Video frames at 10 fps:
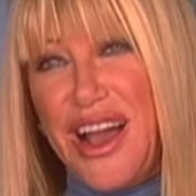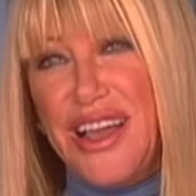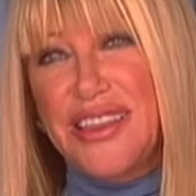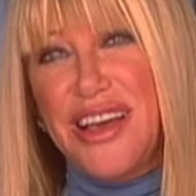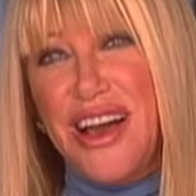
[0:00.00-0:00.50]

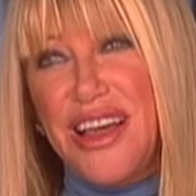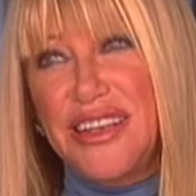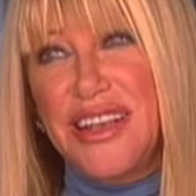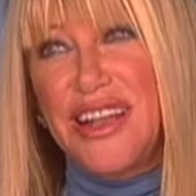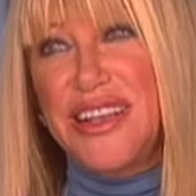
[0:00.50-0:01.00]
I thought
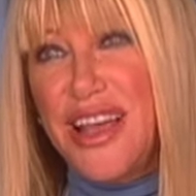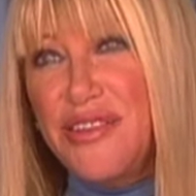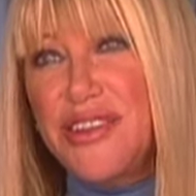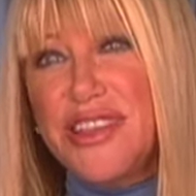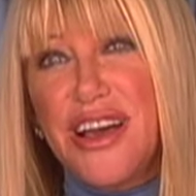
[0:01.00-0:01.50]
I
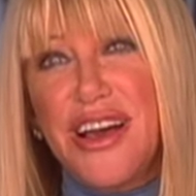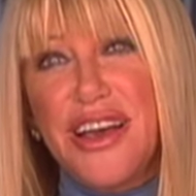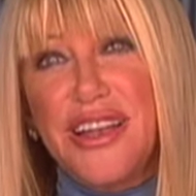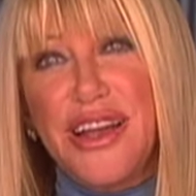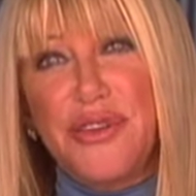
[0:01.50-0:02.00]
never
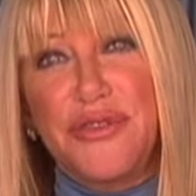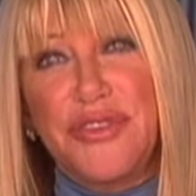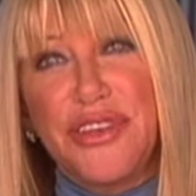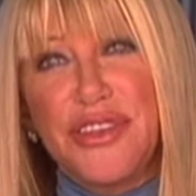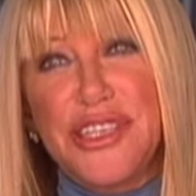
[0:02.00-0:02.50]
thought I would
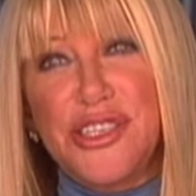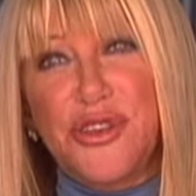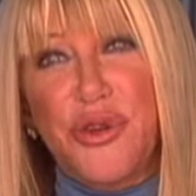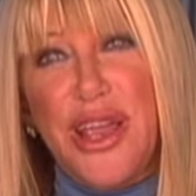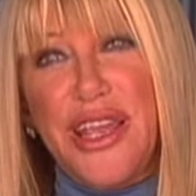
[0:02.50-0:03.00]
feel this
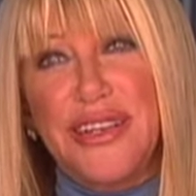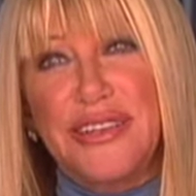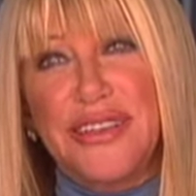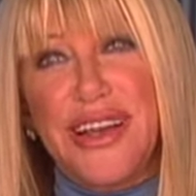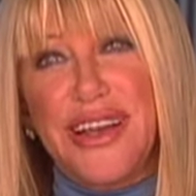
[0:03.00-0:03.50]
great.
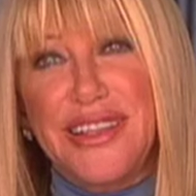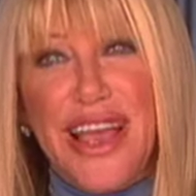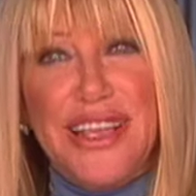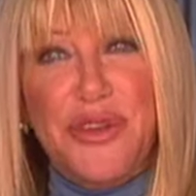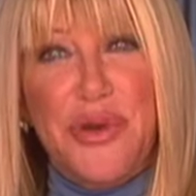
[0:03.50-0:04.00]
I
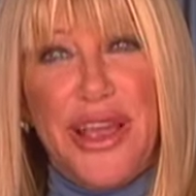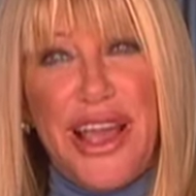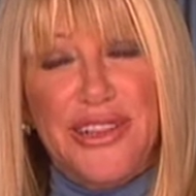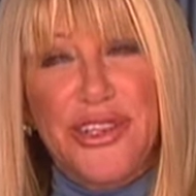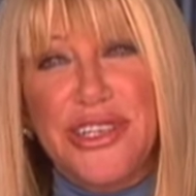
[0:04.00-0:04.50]
like the way
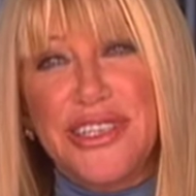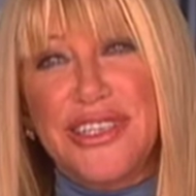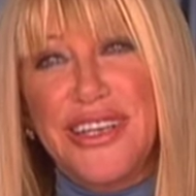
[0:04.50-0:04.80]
I look.